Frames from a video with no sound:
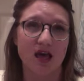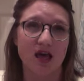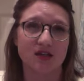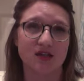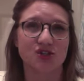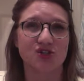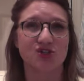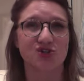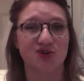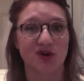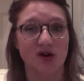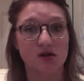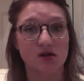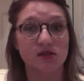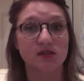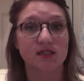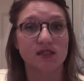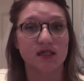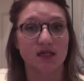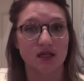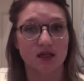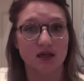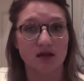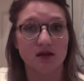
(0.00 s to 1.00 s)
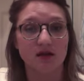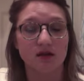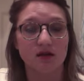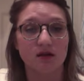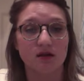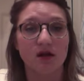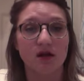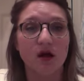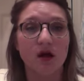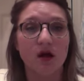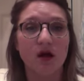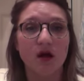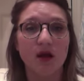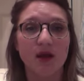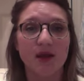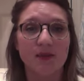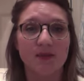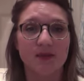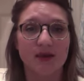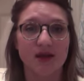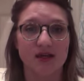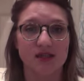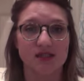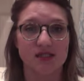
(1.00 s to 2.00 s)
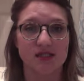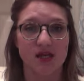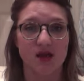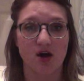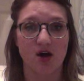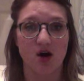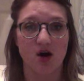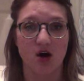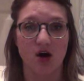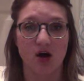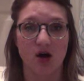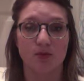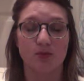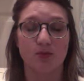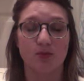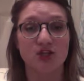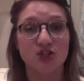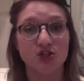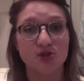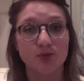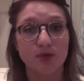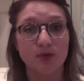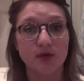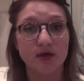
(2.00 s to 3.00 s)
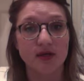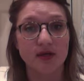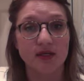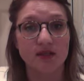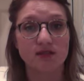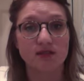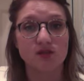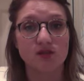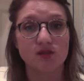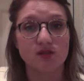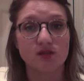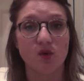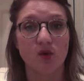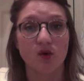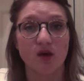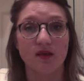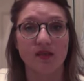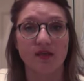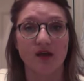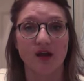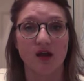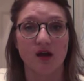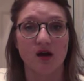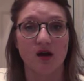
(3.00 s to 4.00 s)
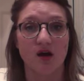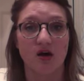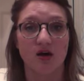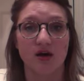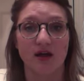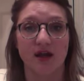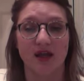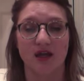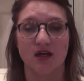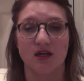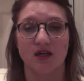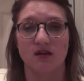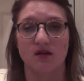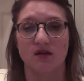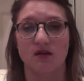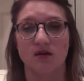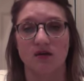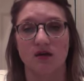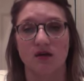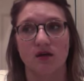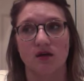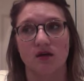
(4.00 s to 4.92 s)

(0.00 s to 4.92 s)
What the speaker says: struggle to heal because they are pressure points or they are a